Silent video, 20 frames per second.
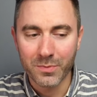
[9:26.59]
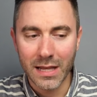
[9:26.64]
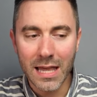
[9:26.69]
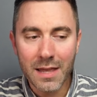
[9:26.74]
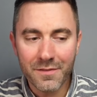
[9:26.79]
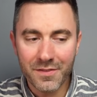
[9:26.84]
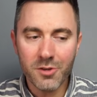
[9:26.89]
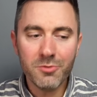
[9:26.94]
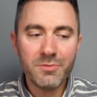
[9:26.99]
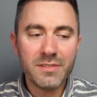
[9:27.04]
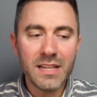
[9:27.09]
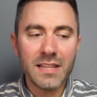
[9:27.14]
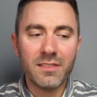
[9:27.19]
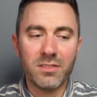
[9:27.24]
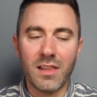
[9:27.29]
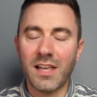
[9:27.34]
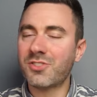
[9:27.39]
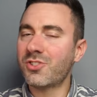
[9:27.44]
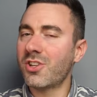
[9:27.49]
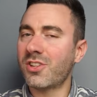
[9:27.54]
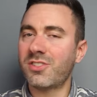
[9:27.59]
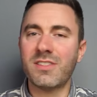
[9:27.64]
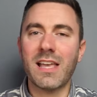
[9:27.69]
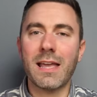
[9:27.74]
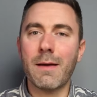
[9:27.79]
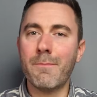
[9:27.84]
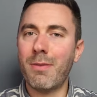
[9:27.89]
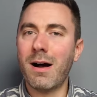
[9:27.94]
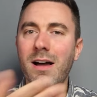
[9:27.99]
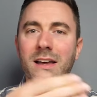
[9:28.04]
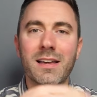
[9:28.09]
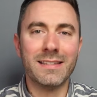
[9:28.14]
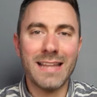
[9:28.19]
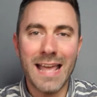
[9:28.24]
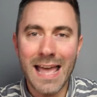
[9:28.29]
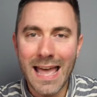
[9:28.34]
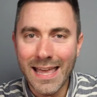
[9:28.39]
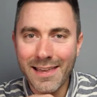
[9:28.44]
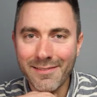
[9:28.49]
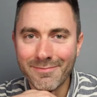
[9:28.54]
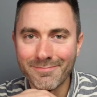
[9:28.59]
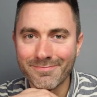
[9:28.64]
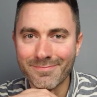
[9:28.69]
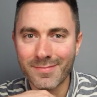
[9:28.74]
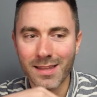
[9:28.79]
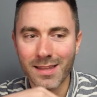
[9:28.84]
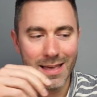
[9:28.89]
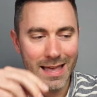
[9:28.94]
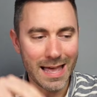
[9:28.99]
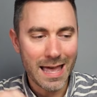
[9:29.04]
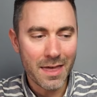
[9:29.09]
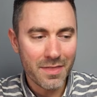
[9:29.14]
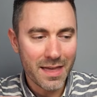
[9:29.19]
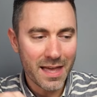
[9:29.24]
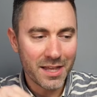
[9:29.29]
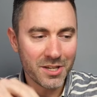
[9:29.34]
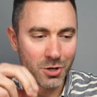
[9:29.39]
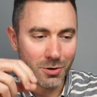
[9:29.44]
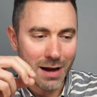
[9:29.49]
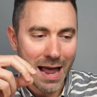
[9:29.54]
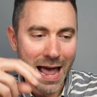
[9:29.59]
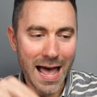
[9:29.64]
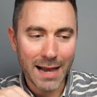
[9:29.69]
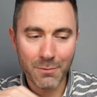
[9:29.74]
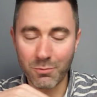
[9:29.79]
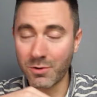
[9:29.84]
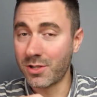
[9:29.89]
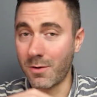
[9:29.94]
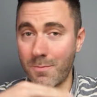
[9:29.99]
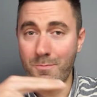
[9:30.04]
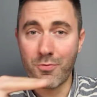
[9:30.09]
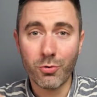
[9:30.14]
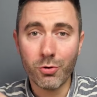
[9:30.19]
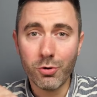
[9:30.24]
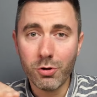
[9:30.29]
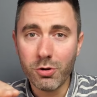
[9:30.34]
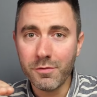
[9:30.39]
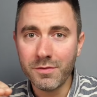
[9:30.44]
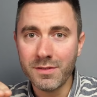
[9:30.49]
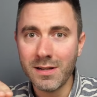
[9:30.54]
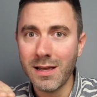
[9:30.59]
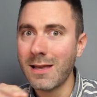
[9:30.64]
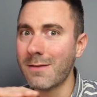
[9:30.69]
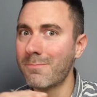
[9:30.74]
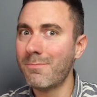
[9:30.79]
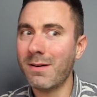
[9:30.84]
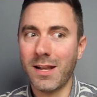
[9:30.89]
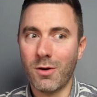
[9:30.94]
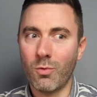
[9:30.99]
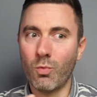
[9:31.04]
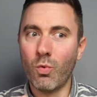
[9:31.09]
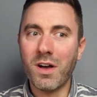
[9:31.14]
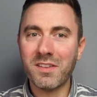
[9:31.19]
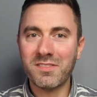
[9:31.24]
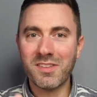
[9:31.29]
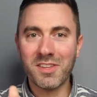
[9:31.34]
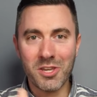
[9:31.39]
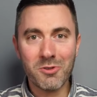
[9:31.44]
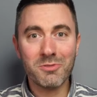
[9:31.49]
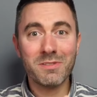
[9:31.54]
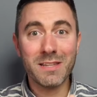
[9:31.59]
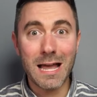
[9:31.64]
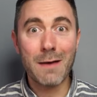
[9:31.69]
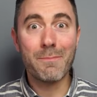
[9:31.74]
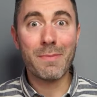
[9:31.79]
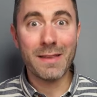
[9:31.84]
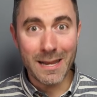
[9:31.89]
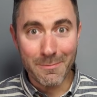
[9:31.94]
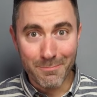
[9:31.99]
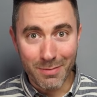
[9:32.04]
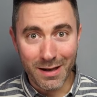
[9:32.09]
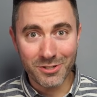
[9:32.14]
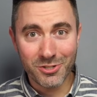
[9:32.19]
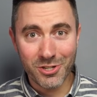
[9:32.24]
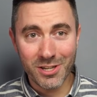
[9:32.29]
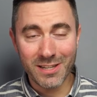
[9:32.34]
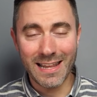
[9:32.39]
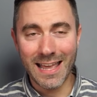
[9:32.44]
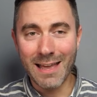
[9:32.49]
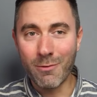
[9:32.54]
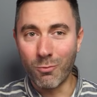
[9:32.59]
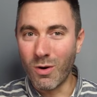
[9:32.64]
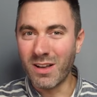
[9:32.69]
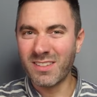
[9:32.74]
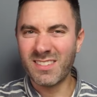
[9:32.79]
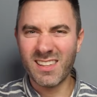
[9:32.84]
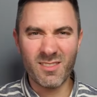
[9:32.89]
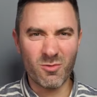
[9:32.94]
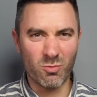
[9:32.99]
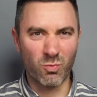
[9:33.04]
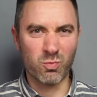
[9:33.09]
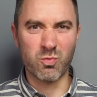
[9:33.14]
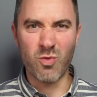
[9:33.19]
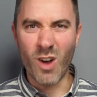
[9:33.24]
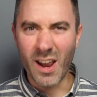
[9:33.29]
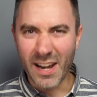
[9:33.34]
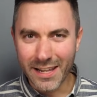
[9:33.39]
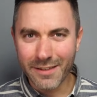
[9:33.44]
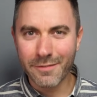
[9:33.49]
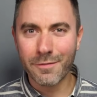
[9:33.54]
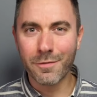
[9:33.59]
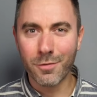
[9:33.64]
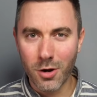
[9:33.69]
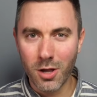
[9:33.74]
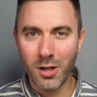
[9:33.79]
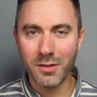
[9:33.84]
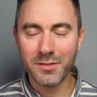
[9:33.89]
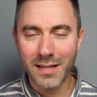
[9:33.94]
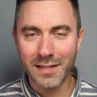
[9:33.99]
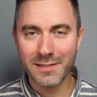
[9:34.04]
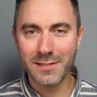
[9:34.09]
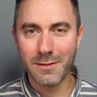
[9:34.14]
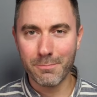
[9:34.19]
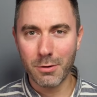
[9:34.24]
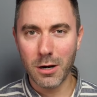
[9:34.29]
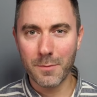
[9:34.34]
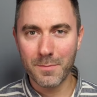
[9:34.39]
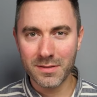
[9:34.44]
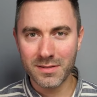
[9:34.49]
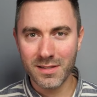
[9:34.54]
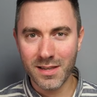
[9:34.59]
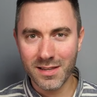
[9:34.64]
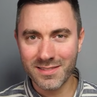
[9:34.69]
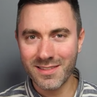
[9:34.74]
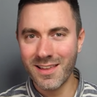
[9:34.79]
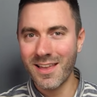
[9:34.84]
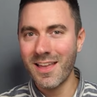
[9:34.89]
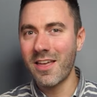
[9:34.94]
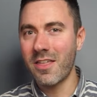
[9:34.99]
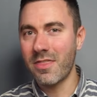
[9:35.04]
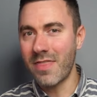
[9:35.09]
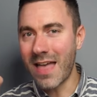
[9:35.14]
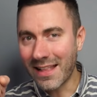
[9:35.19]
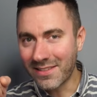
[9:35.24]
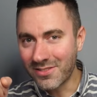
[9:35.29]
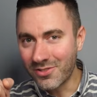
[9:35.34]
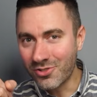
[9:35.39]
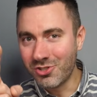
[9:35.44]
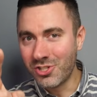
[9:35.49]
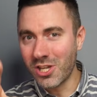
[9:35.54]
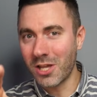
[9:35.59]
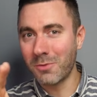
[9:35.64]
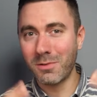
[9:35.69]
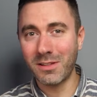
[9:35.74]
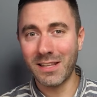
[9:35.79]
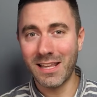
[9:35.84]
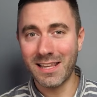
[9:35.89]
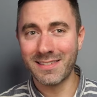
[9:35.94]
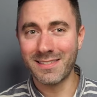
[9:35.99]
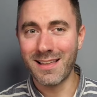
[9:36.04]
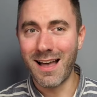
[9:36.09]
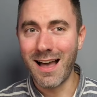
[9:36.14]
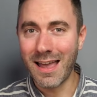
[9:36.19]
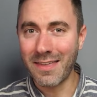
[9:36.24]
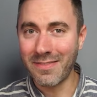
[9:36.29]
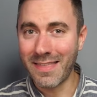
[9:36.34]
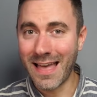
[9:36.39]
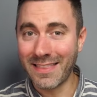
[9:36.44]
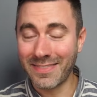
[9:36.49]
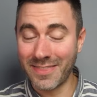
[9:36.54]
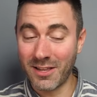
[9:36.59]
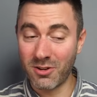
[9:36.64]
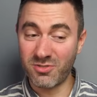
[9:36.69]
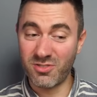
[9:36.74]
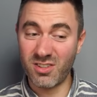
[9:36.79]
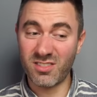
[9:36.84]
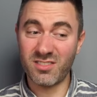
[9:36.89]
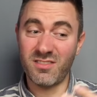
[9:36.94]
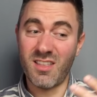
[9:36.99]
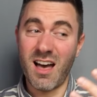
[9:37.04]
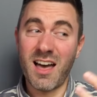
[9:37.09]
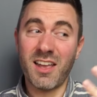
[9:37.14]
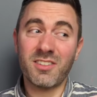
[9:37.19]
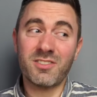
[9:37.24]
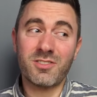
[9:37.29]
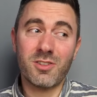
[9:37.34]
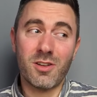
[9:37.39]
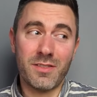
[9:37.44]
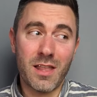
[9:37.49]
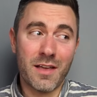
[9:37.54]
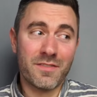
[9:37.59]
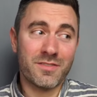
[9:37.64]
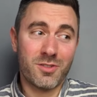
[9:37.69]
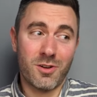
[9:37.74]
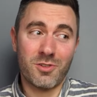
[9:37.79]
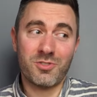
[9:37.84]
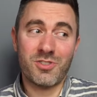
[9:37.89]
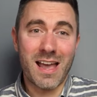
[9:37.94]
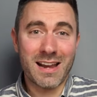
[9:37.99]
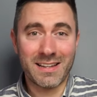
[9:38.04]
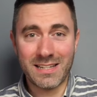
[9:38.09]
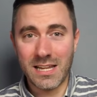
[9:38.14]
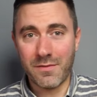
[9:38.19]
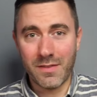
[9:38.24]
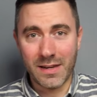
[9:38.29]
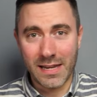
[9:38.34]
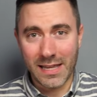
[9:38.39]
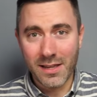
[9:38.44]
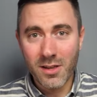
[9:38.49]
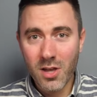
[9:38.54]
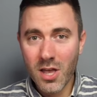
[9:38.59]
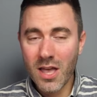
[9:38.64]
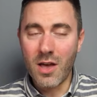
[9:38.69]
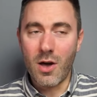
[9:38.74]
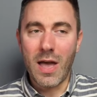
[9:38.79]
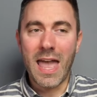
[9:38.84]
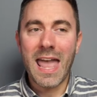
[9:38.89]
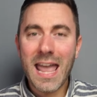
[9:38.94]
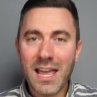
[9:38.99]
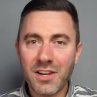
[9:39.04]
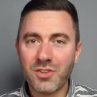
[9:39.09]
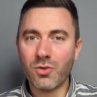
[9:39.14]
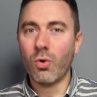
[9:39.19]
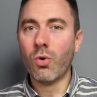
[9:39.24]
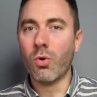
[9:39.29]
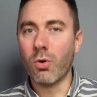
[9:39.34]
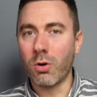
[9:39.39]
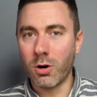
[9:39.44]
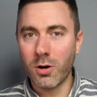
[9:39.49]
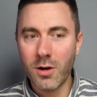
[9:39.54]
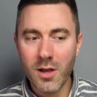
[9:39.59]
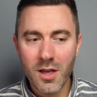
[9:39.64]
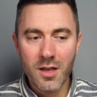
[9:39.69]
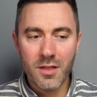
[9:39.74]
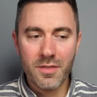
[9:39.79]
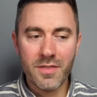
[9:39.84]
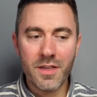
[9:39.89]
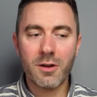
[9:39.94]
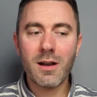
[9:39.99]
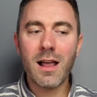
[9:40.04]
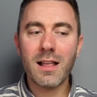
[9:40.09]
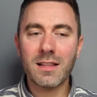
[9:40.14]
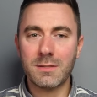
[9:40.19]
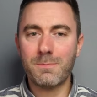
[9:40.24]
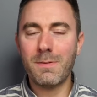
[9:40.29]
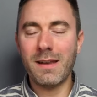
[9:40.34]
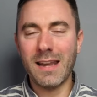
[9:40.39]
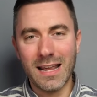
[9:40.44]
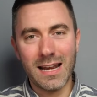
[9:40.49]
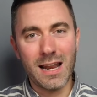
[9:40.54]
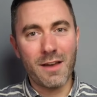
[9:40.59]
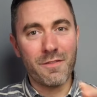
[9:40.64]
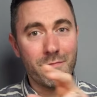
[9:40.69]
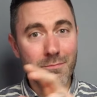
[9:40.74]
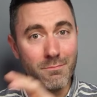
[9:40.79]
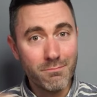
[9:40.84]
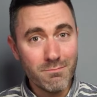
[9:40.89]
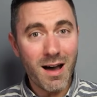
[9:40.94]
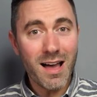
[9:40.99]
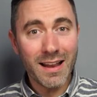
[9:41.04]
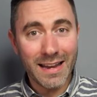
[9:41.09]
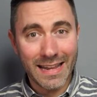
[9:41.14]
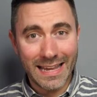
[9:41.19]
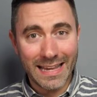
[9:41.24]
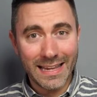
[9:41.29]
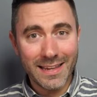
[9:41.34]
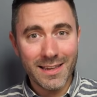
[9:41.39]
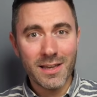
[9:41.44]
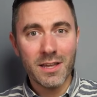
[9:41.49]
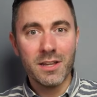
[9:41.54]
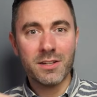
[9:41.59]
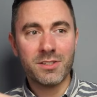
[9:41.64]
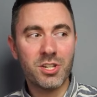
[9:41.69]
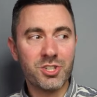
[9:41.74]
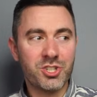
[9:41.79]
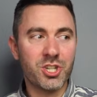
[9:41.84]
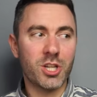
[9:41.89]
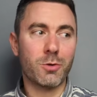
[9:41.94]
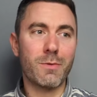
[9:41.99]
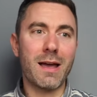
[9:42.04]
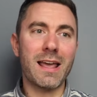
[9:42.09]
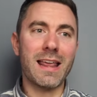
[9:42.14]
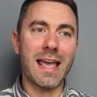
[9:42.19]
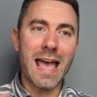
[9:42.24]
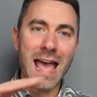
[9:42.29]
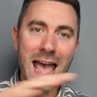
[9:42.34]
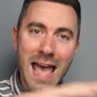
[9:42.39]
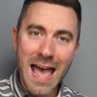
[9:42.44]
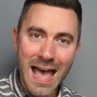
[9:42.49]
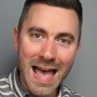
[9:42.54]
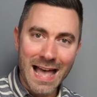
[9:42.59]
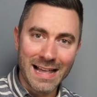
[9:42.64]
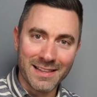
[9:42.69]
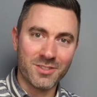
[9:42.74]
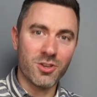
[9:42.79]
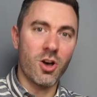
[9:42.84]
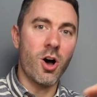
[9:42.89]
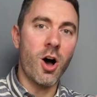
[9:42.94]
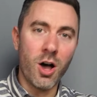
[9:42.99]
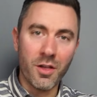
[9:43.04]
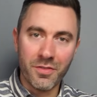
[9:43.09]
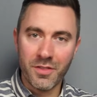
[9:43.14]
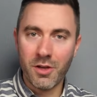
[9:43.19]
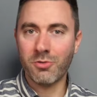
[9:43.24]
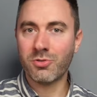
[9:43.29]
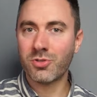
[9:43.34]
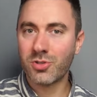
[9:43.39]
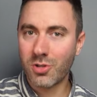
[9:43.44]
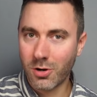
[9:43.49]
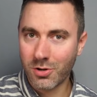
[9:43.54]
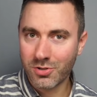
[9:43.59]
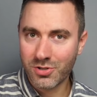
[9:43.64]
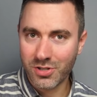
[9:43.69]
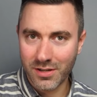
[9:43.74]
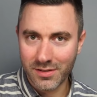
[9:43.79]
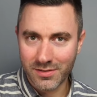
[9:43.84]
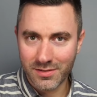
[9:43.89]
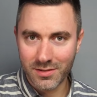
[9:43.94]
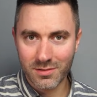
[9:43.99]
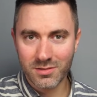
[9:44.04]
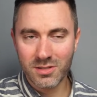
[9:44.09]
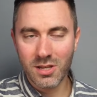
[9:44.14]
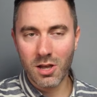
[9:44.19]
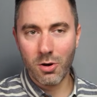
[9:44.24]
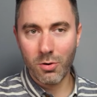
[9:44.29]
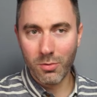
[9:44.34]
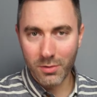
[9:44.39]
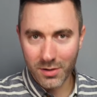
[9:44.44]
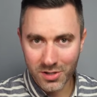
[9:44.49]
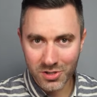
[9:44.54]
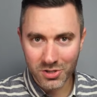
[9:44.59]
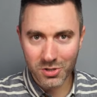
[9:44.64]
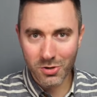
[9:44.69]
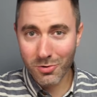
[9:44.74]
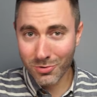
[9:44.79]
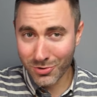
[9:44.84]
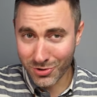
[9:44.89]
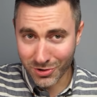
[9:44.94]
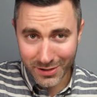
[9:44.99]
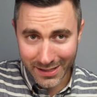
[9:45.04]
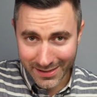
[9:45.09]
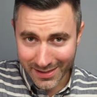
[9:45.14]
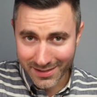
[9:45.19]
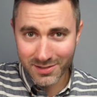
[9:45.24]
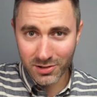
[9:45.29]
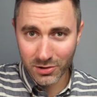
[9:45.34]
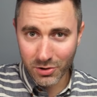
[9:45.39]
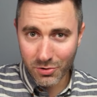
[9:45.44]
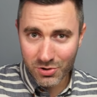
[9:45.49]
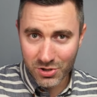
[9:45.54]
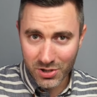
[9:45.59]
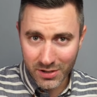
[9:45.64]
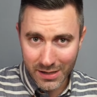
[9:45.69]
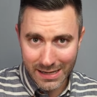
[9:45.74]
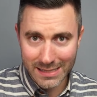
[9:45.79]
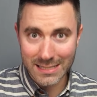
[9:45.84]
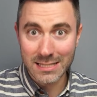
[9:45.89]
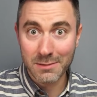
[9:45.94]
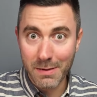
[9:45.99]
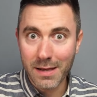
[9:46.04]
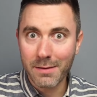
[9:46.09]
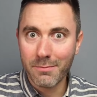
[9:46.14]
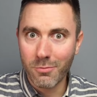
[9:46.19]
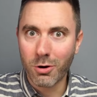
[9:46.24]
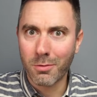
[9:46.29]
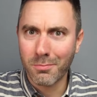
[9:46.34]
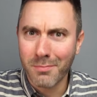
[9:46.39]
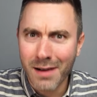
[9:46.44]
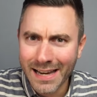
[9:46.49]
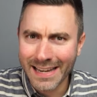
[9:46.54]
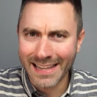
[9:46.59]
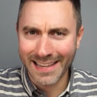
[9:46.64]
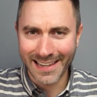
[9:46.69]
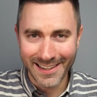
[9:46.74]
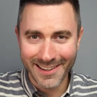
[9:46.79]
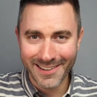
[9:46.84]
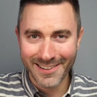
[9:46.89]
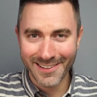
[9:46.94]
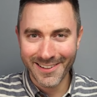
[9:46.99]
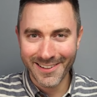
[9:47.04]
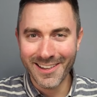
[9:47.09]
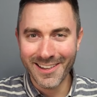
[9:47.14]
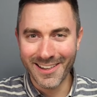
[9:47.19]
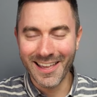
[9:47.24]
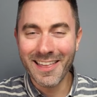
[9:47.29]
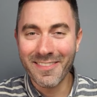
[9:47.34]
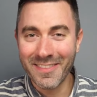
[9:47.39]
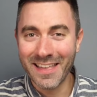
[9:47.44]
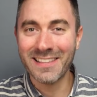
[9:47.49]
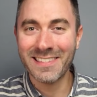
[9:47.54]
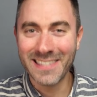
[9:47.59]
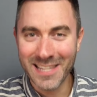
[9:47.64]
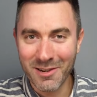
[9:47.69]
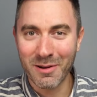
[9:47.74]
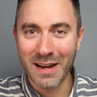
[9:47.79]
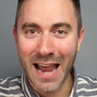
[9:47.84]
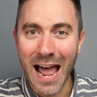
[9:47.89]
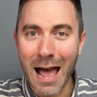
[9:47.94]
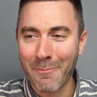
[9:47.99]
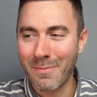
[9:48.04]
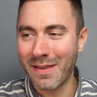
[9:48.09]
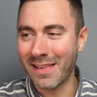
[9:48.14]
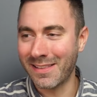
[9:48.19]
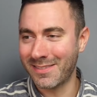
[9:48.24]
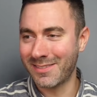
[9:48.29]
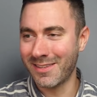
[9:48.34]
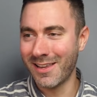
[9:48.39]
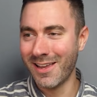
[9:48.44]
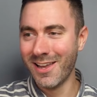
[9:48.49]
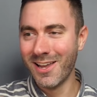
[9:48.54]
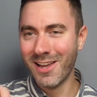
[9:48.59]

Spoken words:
If you did, let's just say $1 a day, and then your ad was approved, but it wasn't using up any budget, it wasn't running for all intents and purposes, that's generally a sign that there's just not enough search activity and or they're not spending enough money to generate ads on those searches. So usually the solution is spend more money and then see what happens.